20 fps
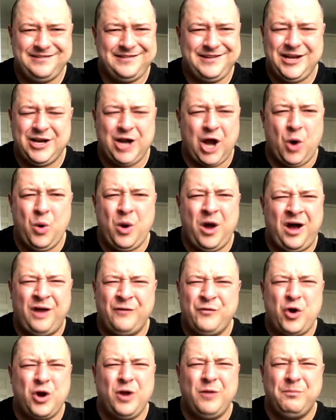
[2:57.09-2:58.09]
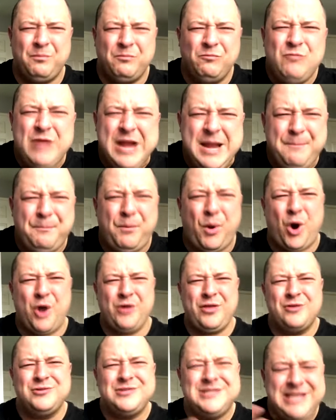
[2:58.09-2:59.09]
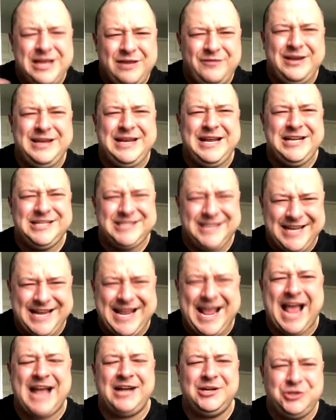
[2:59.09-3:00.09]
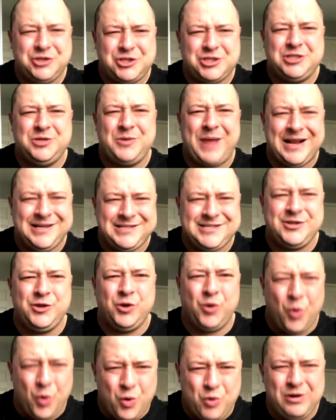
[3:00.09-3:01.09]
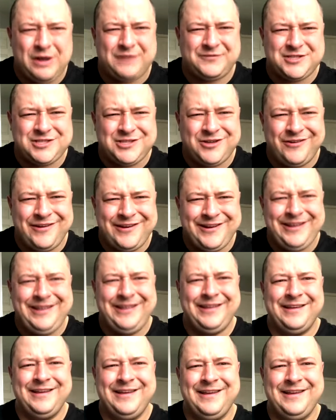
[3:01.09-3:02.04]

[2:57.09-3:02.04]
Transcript: You know, I've got to re-buy those DVDs again just to enter the autograph signing.